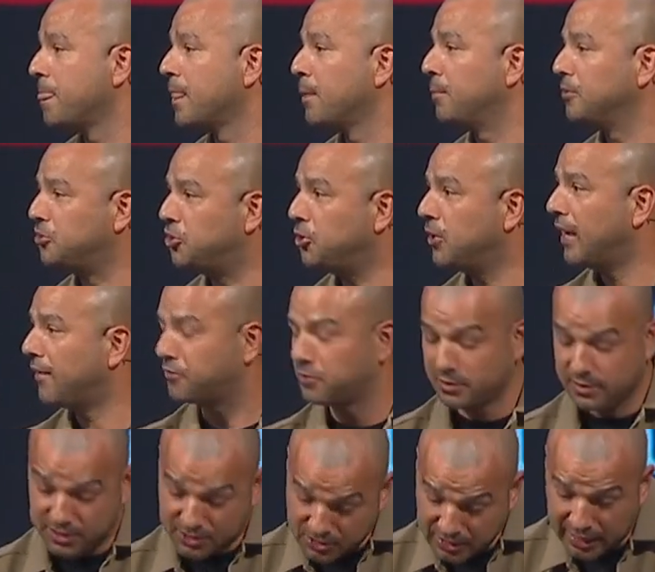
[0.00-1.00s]
But you have to
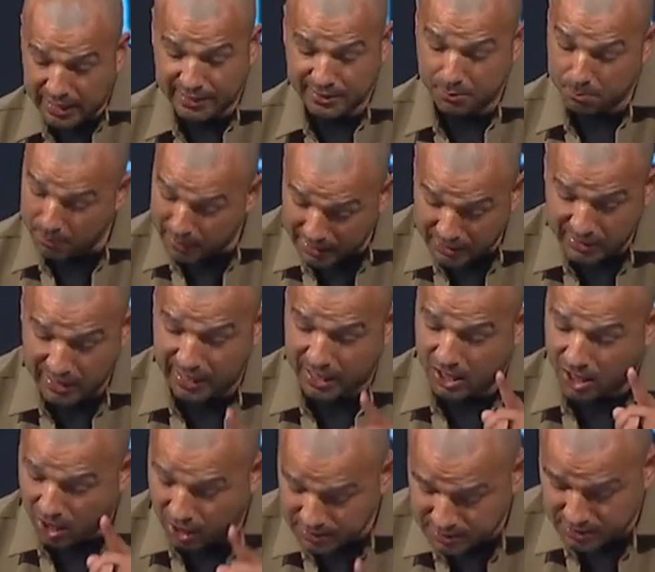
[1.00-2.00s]
decide to make that
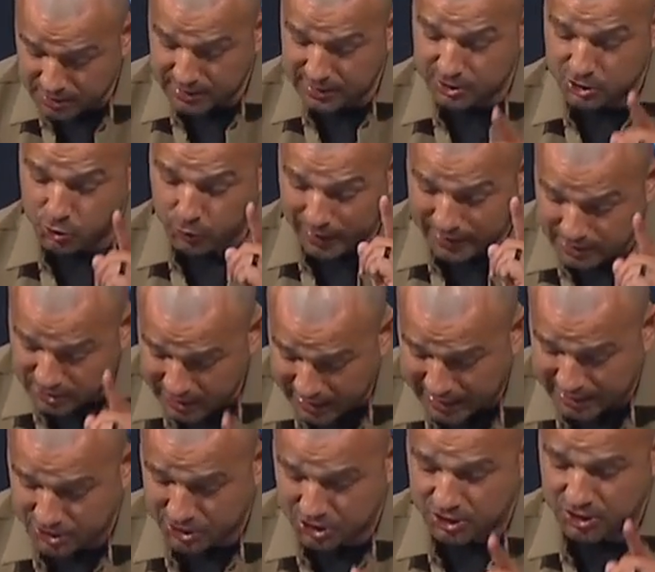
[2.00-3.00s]
constant
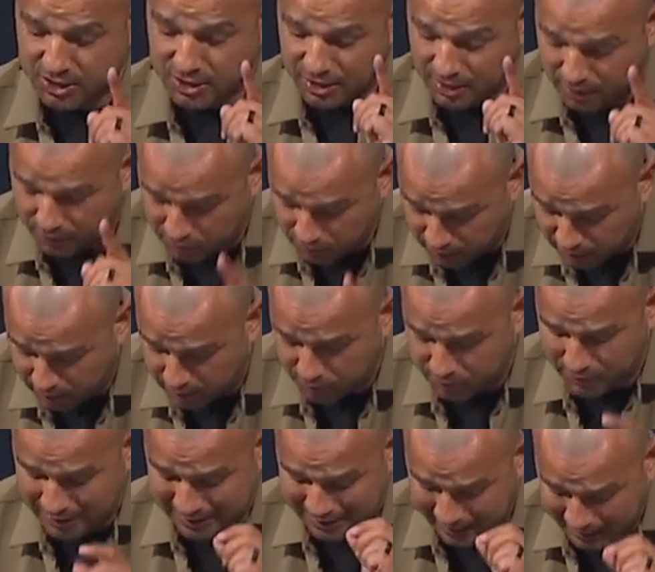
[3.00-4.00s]
transaction of love
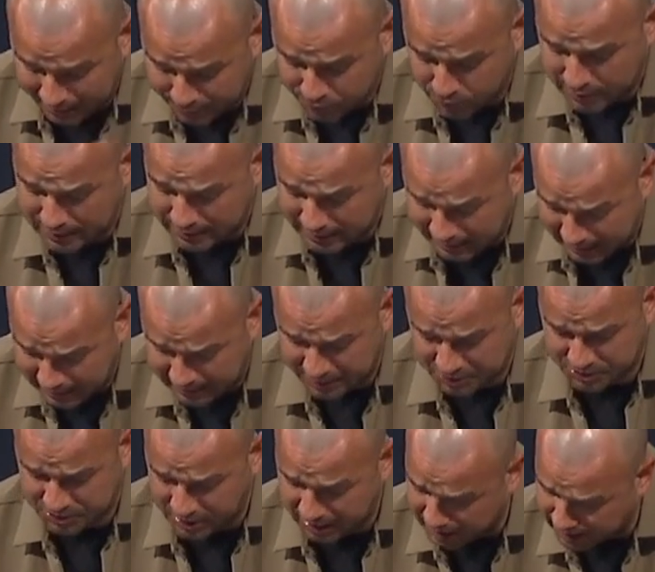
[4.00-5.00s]
and every day
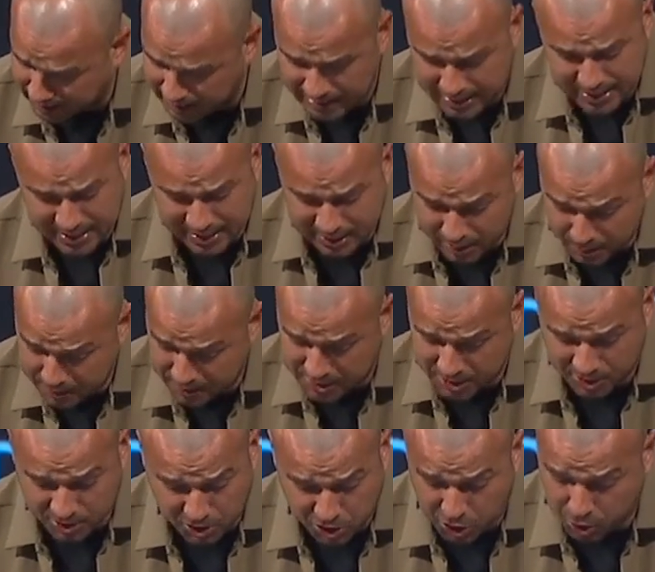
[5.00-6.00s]
decide. And let me
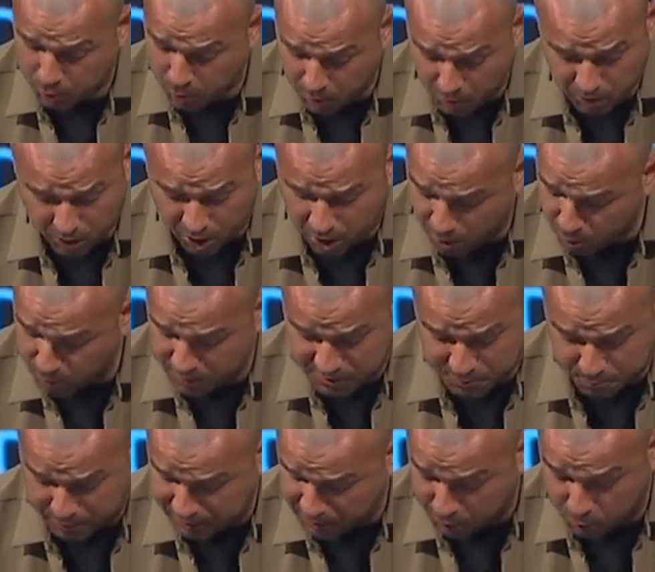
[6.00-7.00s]
tell you, you won't always
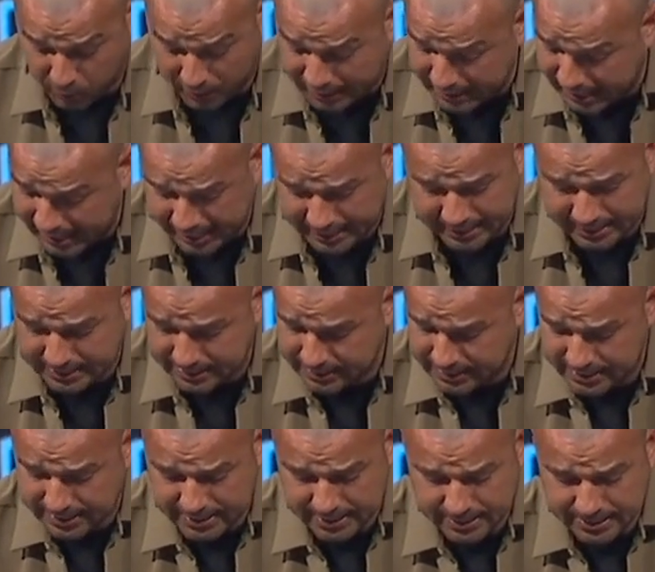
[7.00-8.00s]
be great at it.
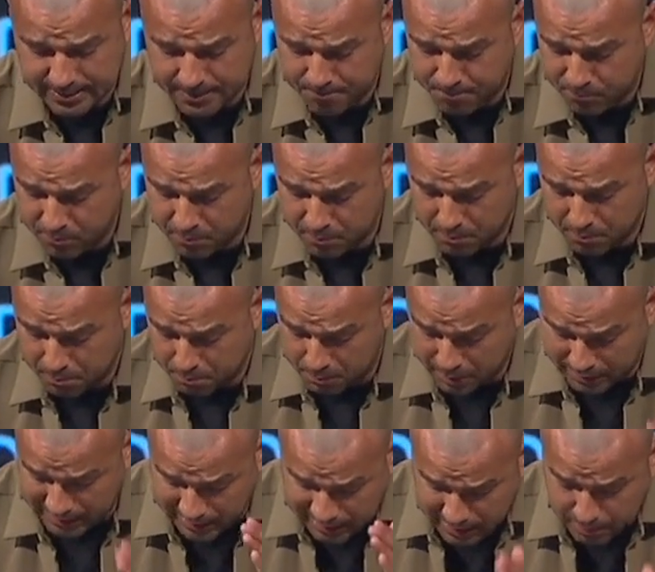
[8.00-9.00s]

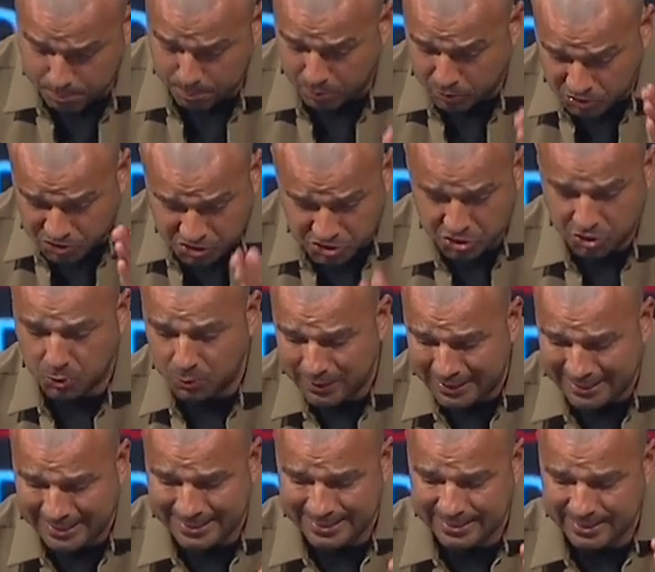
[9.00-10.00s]
But keep
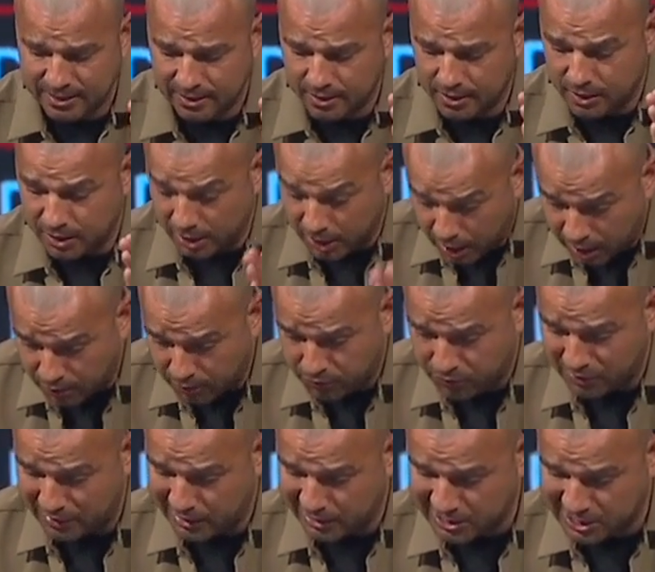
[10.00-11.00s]
pursuing love
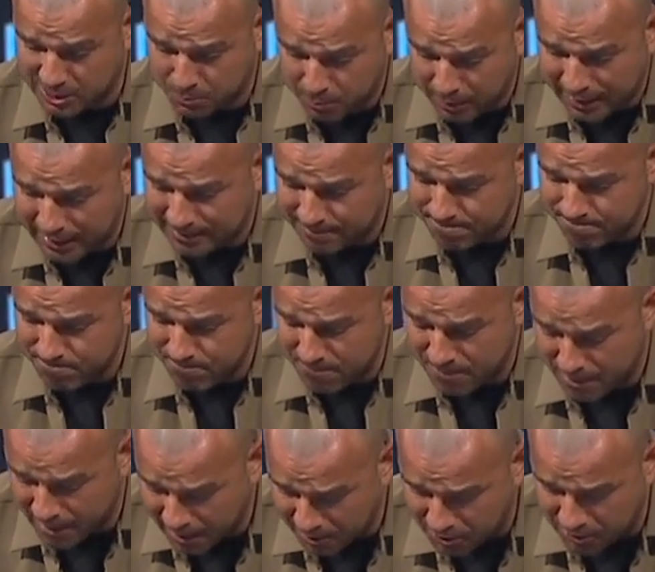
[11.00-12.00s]
and expect
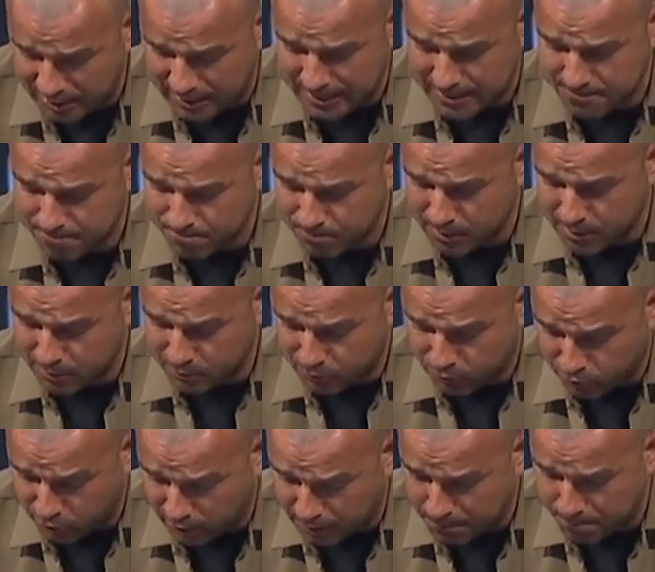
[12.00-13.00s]
nothing
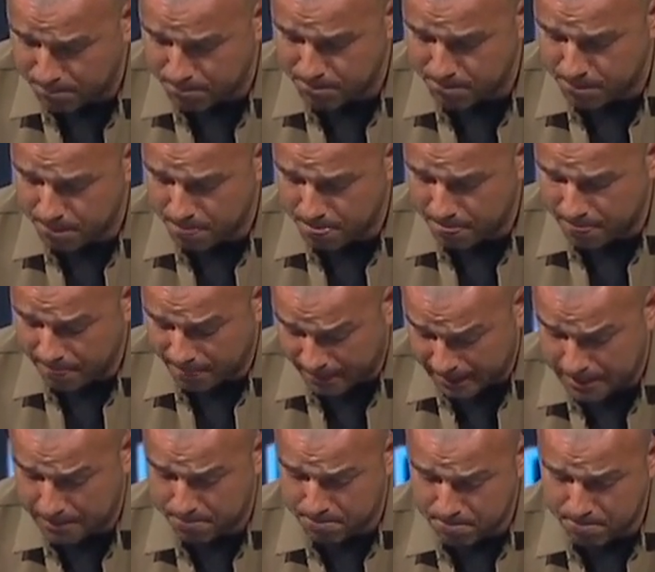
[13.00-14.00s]
from
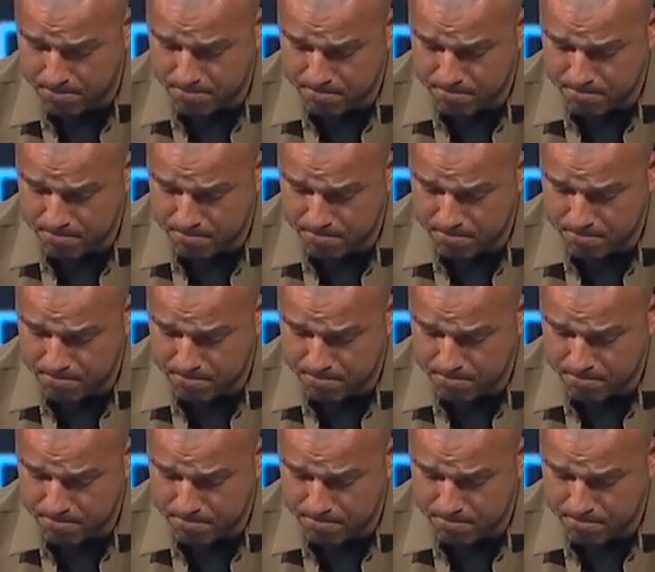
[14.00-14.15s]
them.